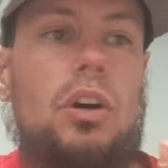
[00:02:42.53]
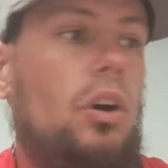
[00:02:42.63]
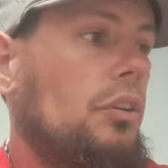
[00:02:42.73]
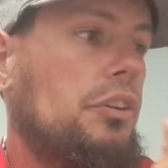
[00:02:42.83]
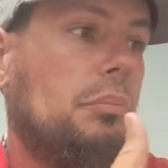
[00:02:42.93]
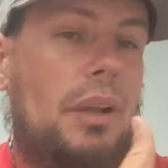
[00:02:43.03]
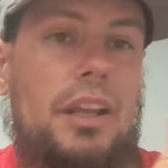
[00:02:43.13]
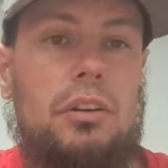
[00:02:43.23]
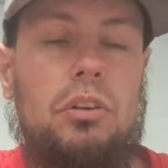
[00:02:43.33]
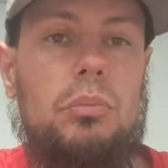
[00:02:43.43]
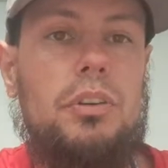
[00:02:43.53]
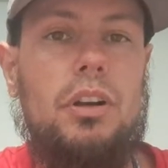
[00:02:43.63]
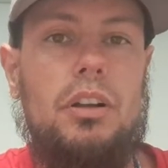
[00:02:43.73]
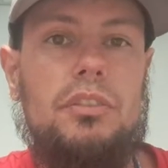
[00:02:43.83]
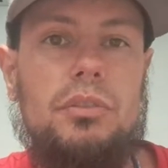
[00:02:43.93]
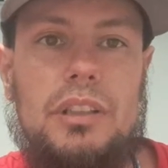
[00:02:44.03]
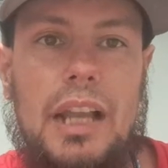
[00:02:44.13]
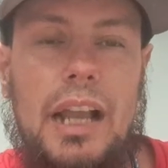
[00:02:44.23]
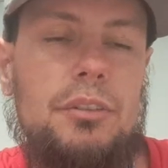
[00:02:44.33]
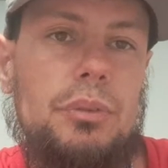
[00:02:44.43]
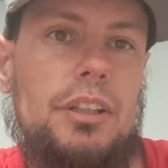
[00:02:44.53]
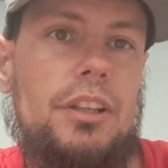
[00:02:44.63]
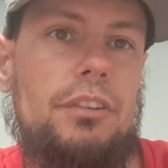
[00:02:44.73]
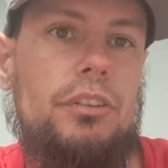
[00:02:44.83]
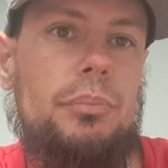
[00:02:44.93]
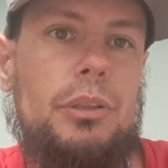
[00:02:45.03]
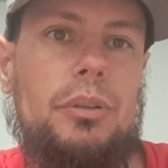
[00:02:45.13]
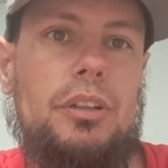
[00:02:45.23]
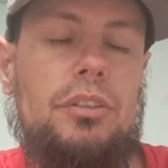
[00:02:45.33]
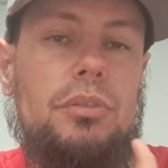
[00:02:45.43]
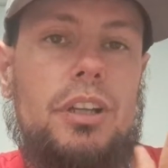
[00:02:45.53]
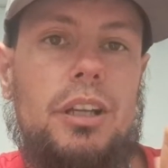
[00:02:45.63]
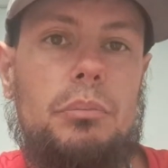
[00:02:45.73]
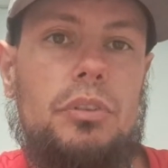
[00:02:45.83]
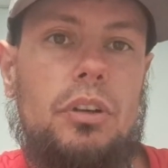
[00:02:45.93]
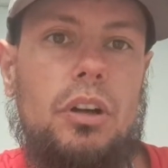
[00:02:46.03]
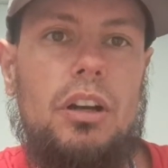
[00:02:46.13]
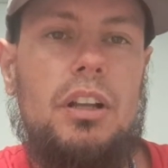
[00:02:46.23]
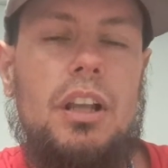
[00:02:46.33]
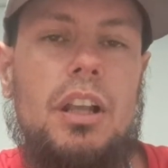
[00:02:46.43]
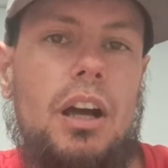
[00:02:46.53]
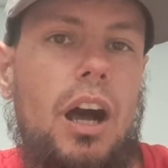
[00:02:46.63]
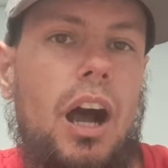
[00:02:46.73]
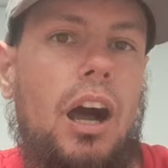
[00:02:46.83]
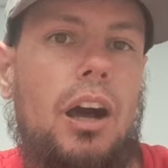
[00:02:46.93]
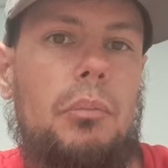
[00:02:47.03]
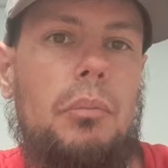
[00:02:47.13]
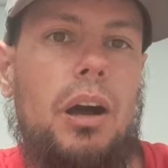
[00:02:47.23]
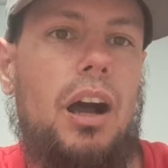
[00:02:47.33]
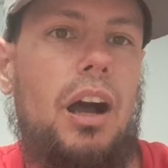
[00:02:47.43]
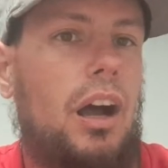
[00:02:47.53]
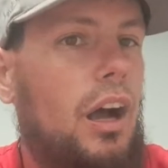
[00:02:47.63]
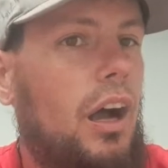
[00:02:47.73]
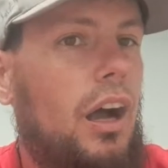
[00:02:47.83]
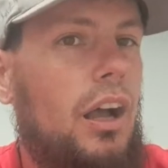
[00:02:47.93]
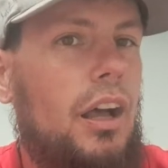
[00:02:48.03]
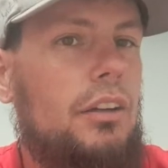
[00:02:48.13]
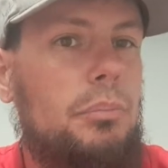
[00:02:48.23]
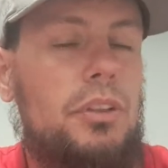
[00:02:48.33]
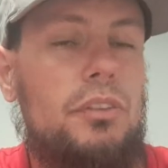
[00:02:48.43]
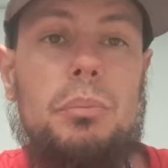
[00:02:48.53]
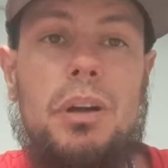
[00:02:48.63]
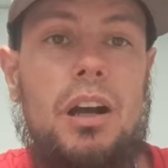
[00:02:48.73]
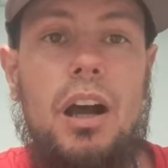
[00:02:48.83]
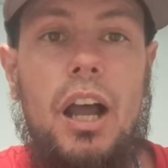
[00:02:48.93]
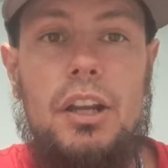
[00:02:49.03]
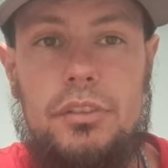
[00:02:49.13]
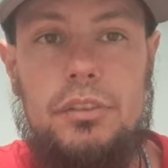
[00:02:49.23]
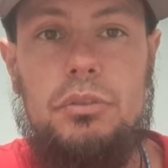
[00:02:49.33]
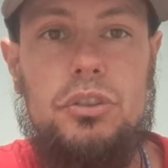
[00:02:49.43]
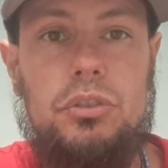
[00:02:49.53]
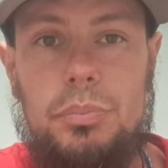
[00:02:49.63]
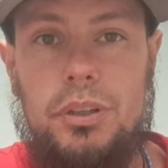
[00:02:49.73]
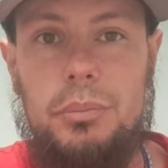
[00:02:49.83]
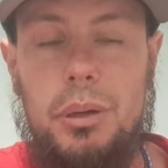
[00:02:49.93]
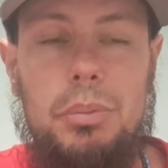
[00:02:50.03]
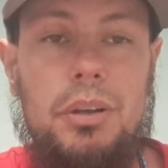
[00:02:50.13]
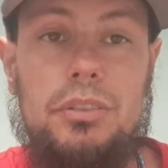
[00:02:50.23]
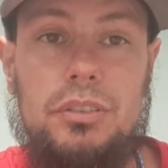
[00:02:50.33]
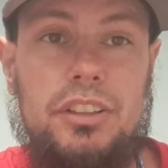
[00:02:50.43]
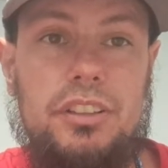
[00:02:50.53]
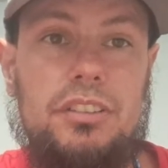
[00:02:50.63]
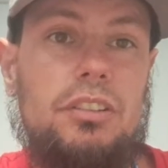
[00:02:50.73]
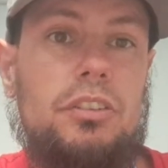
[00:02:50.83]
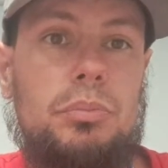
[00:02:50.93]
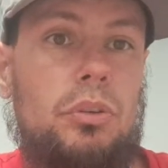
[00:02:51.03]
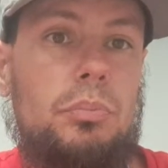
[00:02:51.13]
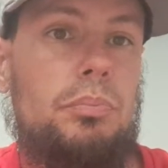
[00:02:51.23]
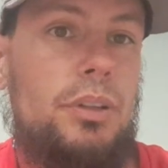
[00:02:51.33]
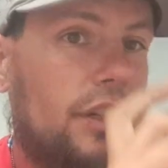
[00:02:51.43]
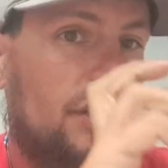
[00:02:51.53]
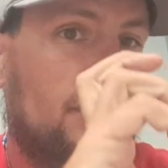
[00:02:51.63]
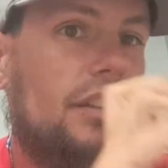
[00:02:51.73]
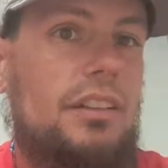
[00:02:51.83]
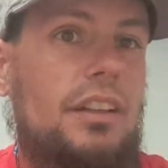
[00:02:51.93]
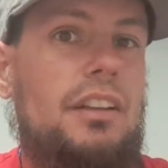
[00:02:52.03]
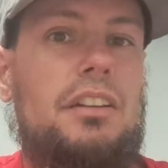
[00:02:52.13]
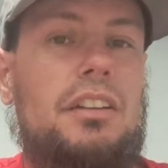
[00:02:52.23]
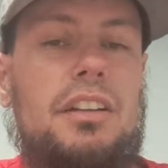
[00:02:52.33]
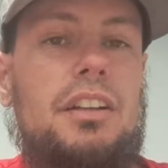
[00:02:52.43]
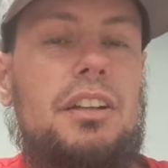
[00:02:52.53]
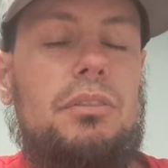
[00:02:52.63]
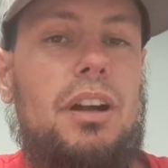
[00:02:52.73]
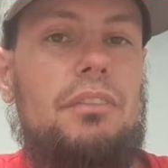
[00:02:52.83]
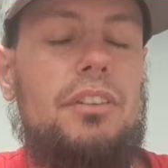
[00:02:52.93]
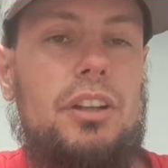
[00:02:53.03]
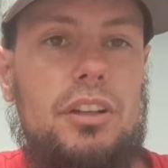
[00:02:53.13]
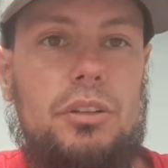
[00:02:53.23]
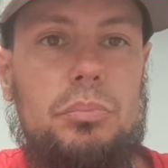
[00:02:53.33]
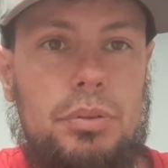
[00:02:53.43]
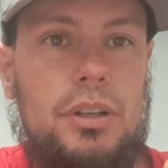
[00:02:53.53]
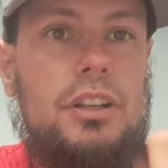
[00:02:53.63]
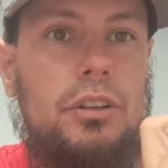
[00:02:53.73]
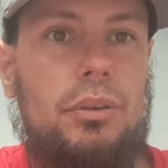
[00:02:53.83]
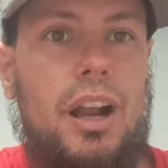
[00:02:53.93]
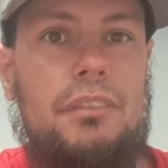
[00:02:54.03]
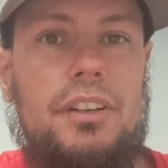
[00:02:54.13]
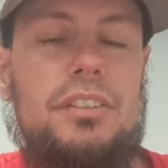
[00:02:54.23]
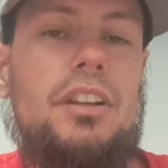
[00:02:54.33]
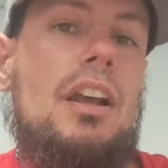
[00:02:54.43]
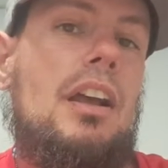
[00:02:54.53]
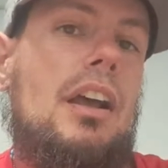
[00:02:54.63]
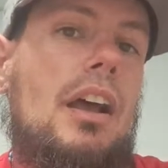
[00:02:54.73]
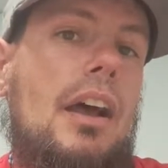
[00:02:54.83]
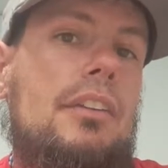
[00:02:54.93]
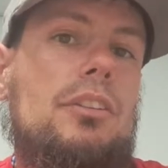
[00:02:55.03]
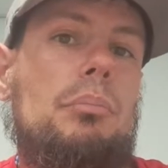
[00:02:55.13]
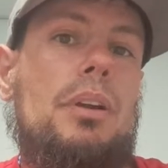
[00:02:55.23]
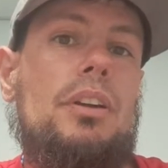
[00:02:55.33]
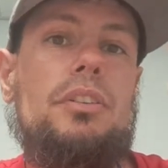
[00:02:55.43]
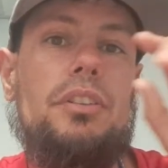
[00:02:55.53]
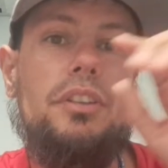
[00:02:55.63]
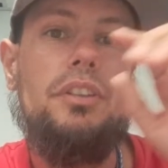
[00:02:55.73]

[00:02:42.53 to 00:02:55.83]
on your main home console. That's what the difference between the two games are. Out of both of them, I still choose Pokemon Puzzle League because it looks more pretty than pretty in graphics as compared to the